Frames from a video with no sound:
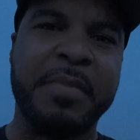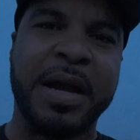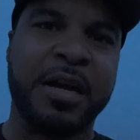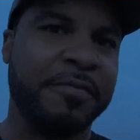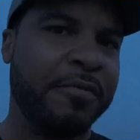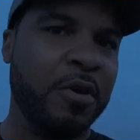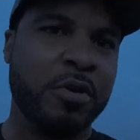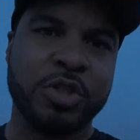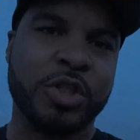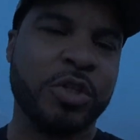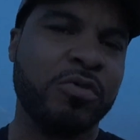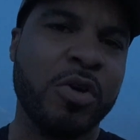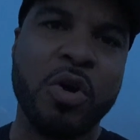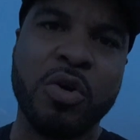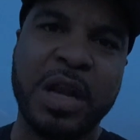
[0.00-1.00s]
microphones,
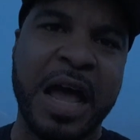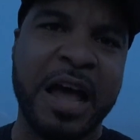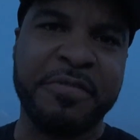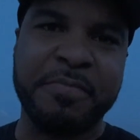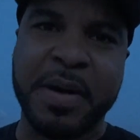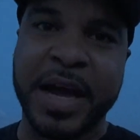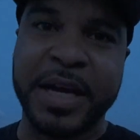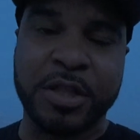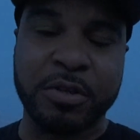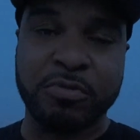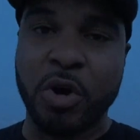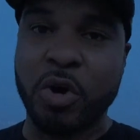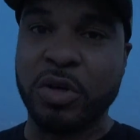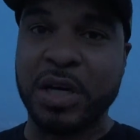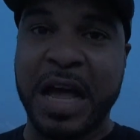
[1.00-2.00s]
the Rode Lav mic, the
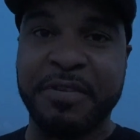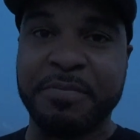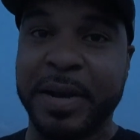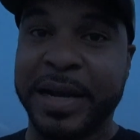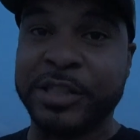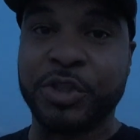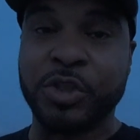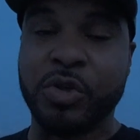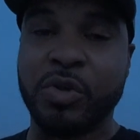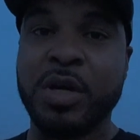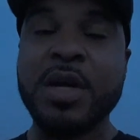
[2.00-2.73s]
Rode Lav mic 2,